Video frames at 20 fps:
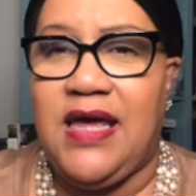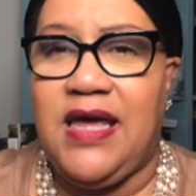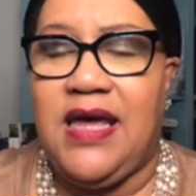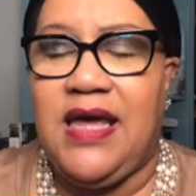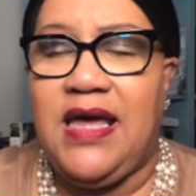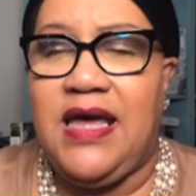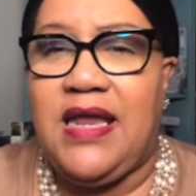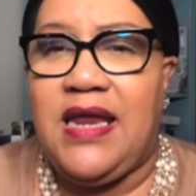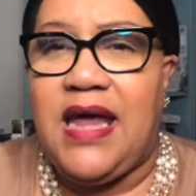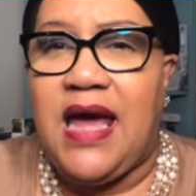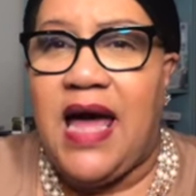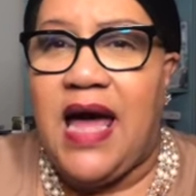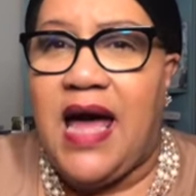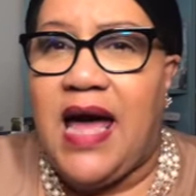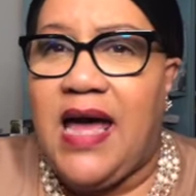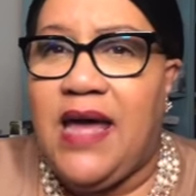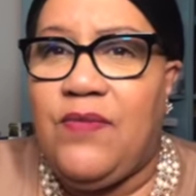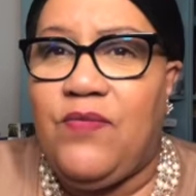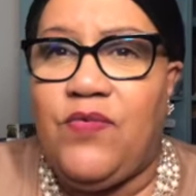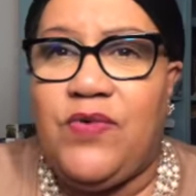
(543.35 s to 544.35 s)
And
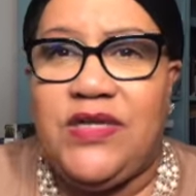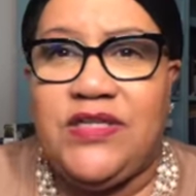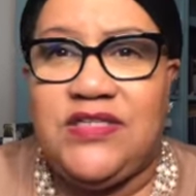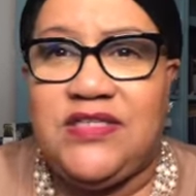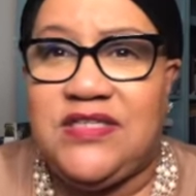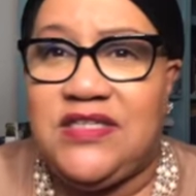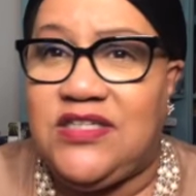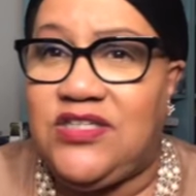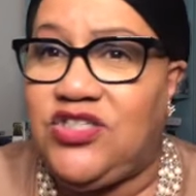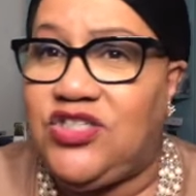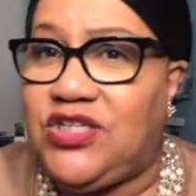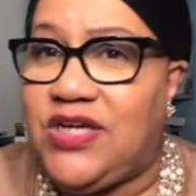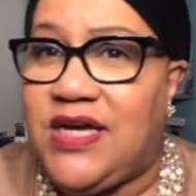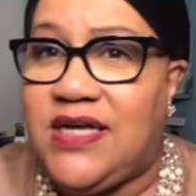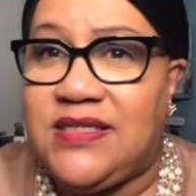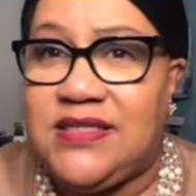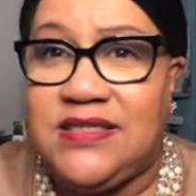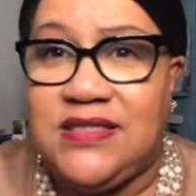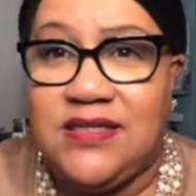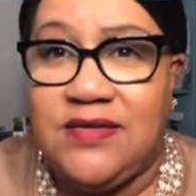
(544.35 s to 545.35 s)
I would
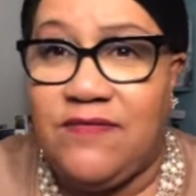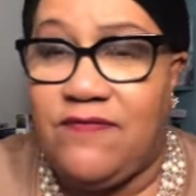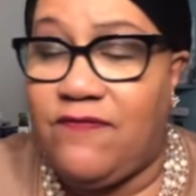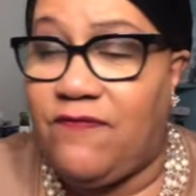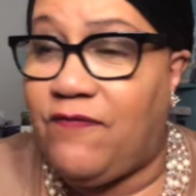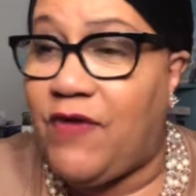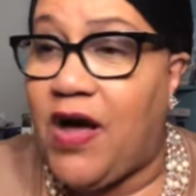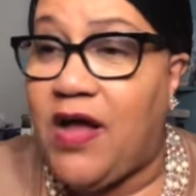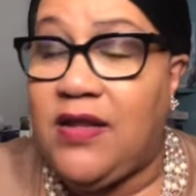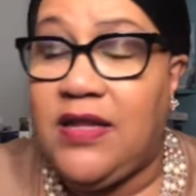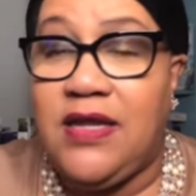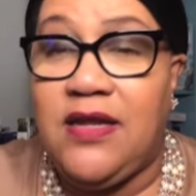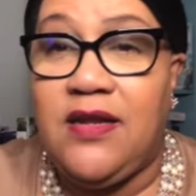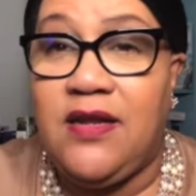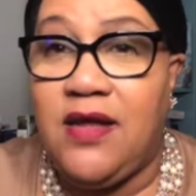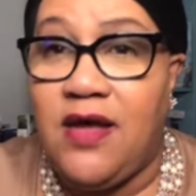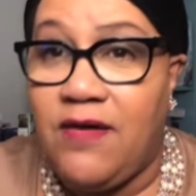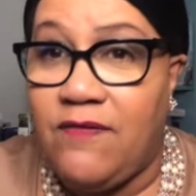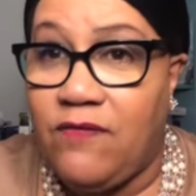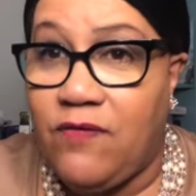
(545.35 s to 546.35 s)
suggest fall in
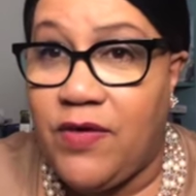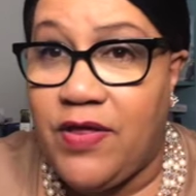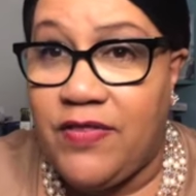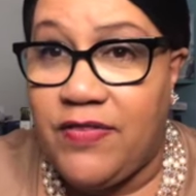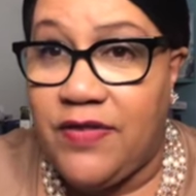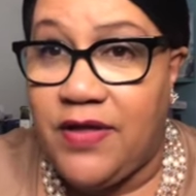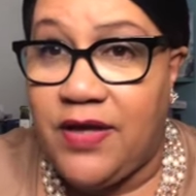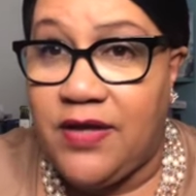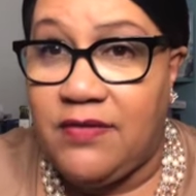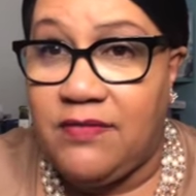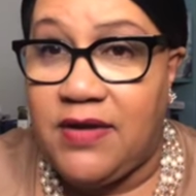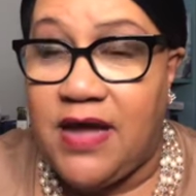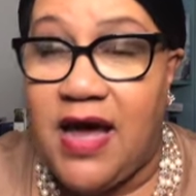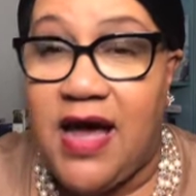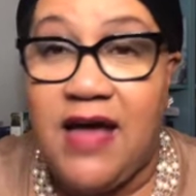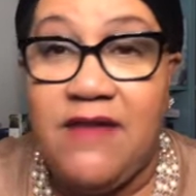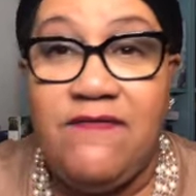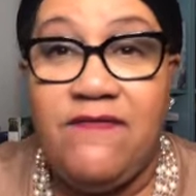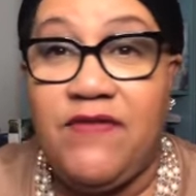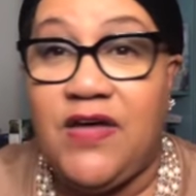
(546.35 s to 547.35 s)
love with it.
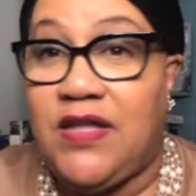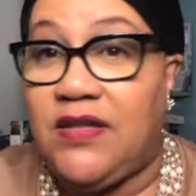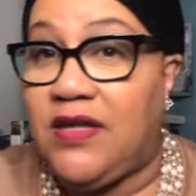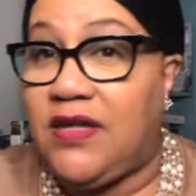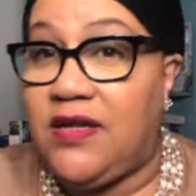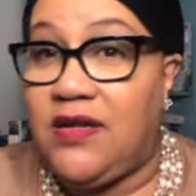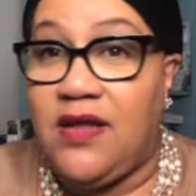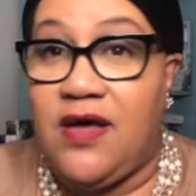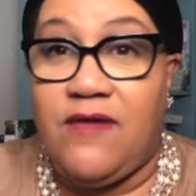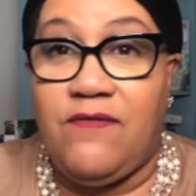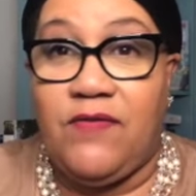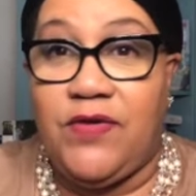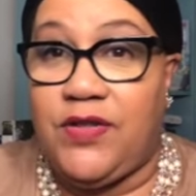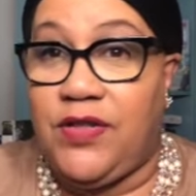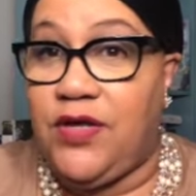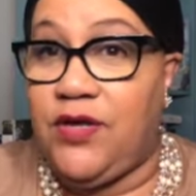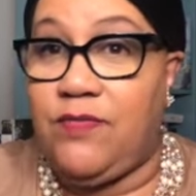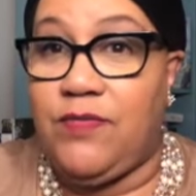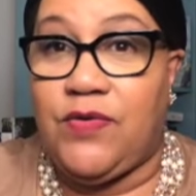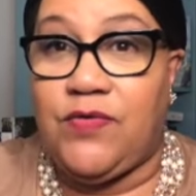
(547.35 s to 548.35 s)
I fell in love with
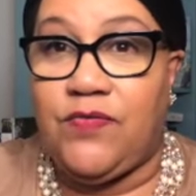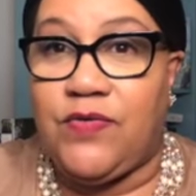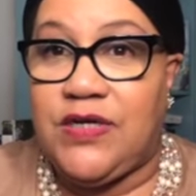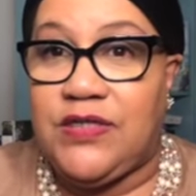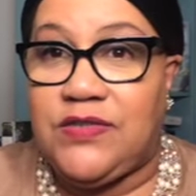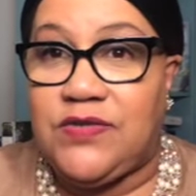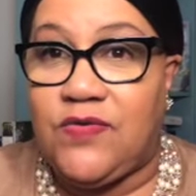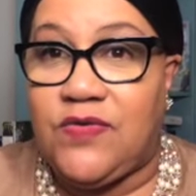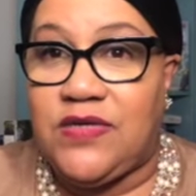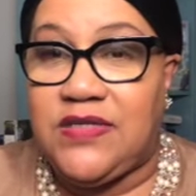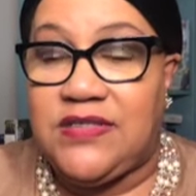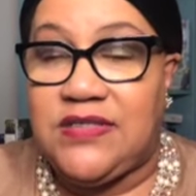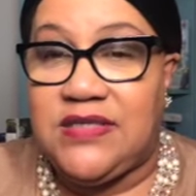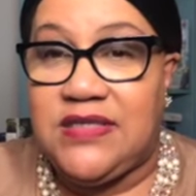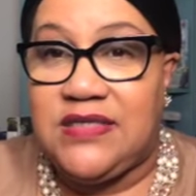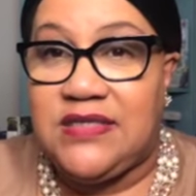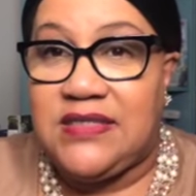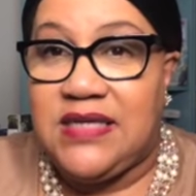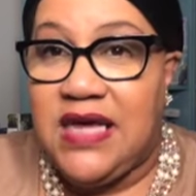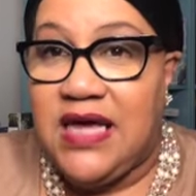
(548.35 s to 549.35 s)
human
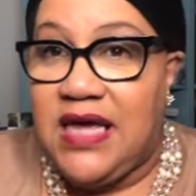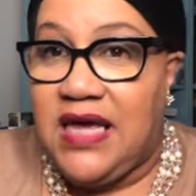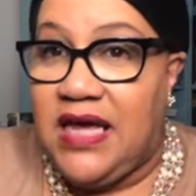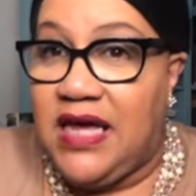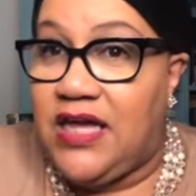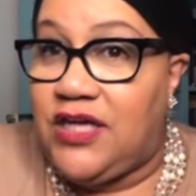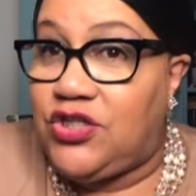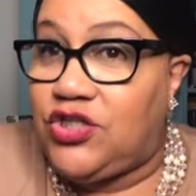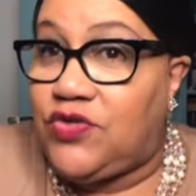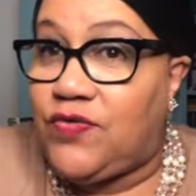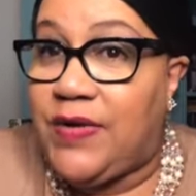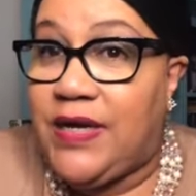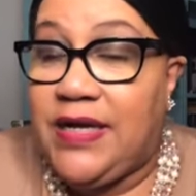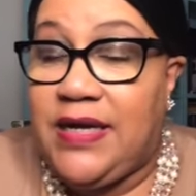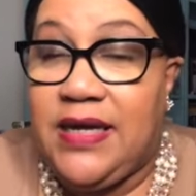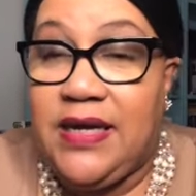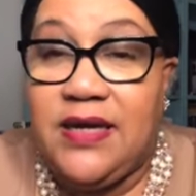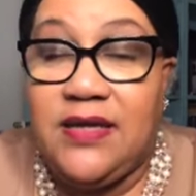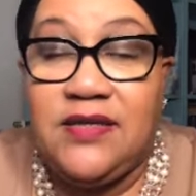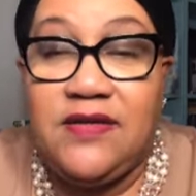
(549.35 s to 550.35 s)
resources and
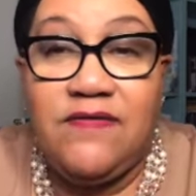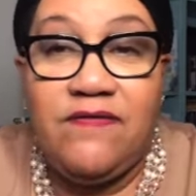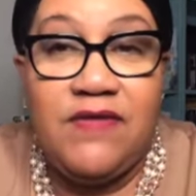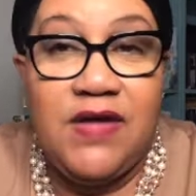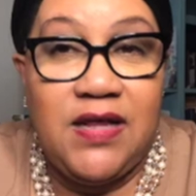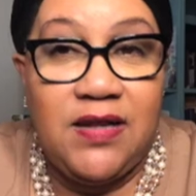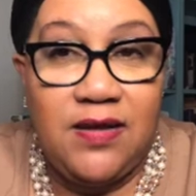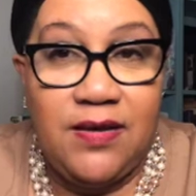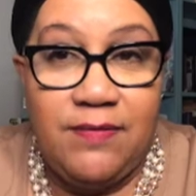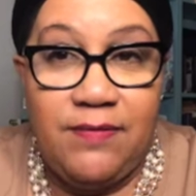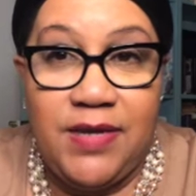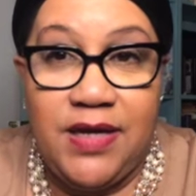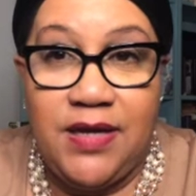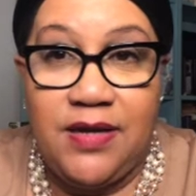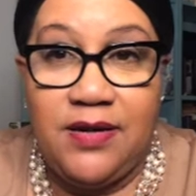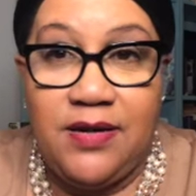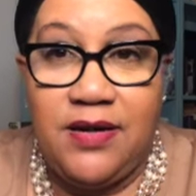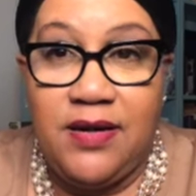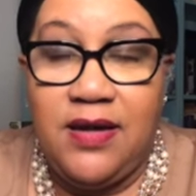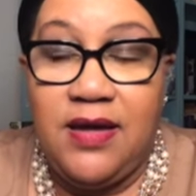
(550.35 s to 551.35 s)
training and development.
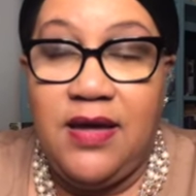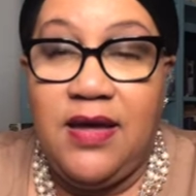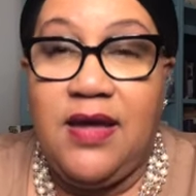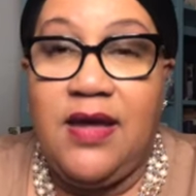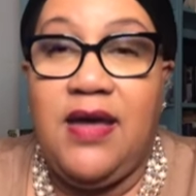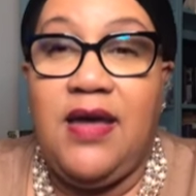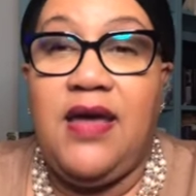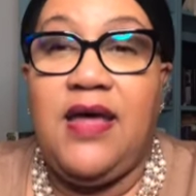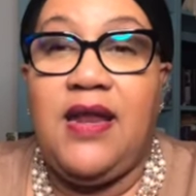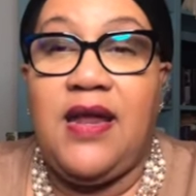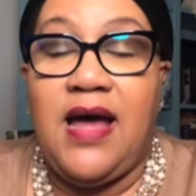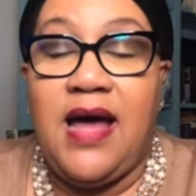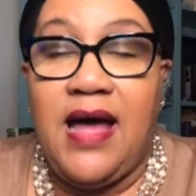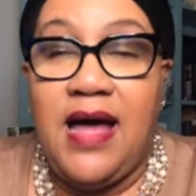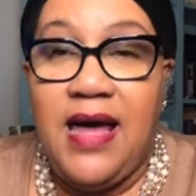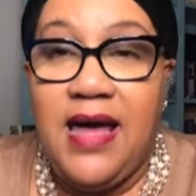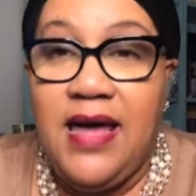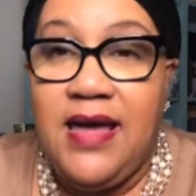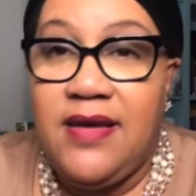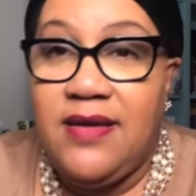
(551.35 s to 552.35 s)
And
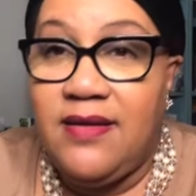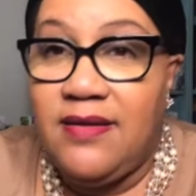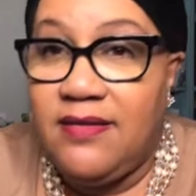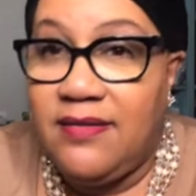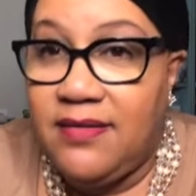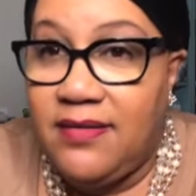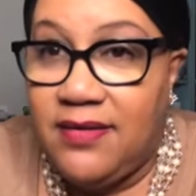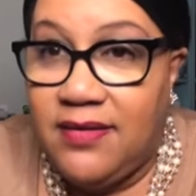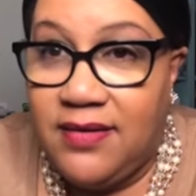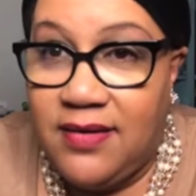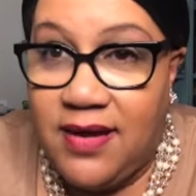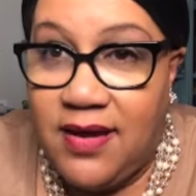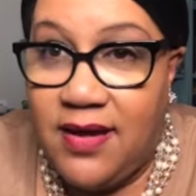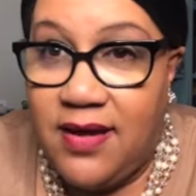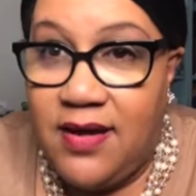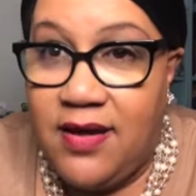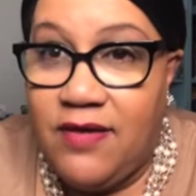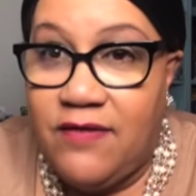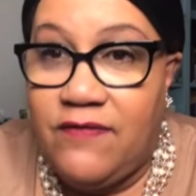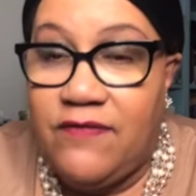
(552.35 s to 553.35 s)
I
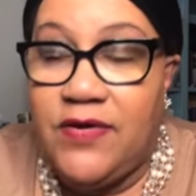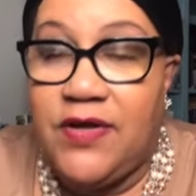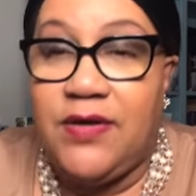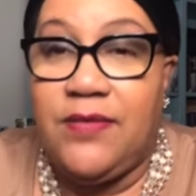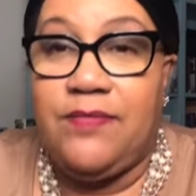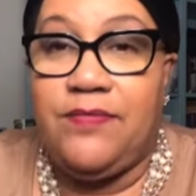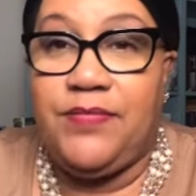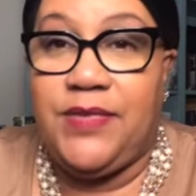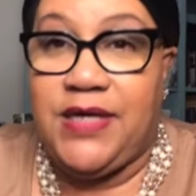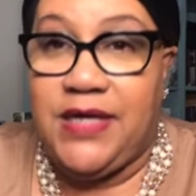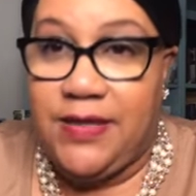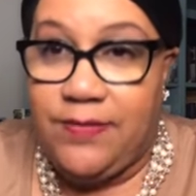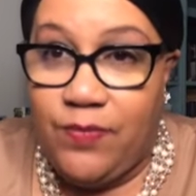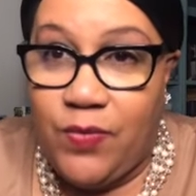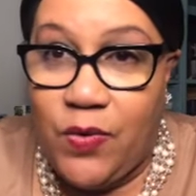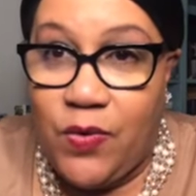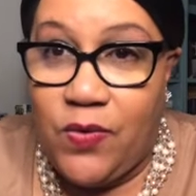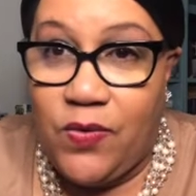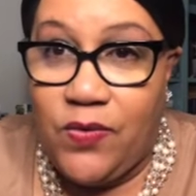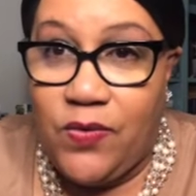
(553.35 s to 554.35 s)
love people.